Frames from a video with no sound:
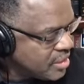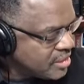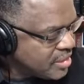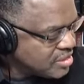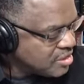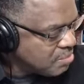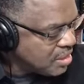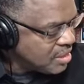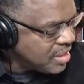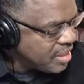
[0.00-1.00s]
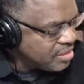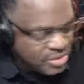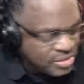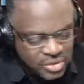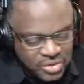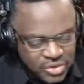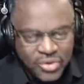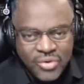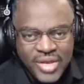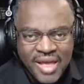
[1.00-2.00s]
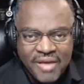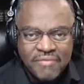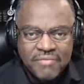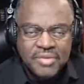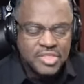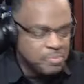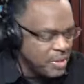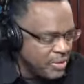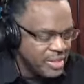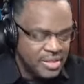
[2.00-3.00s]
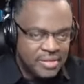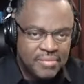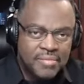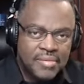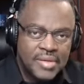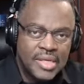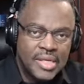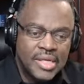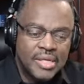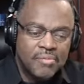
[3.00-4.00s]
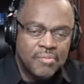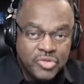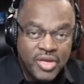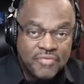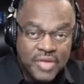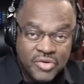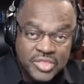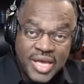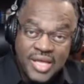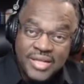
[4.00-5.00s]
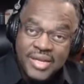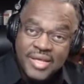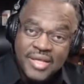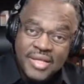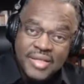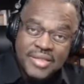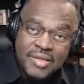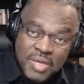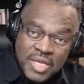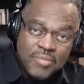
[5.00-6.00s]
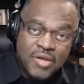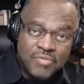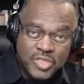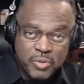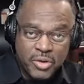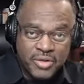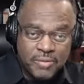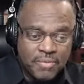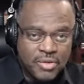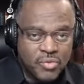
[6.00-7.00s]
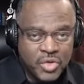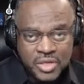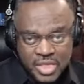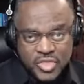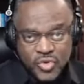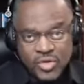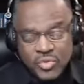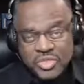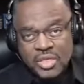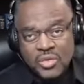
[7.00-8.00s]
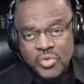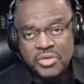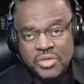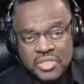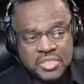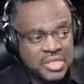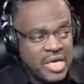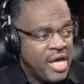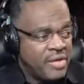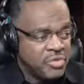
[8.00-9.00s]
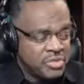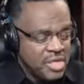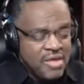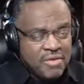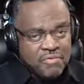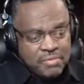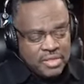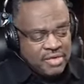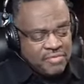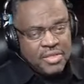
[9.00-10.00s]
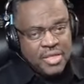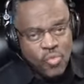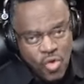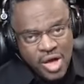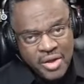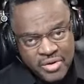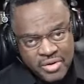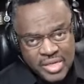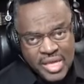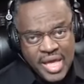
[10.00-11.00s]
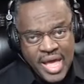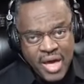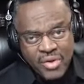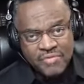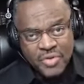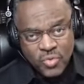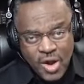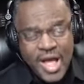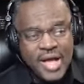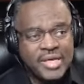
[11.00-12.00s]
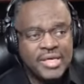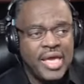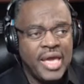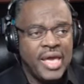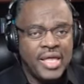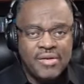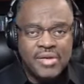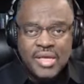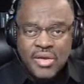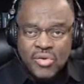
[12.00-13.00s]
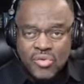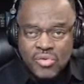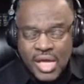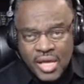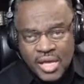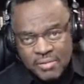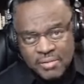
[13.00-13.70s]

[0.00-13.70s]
doesn't mean that you don't have the Spirit. But you have to understand the medium of the Spirit. When Israel was in the wilderness and God was giving them water out of the rock and uh,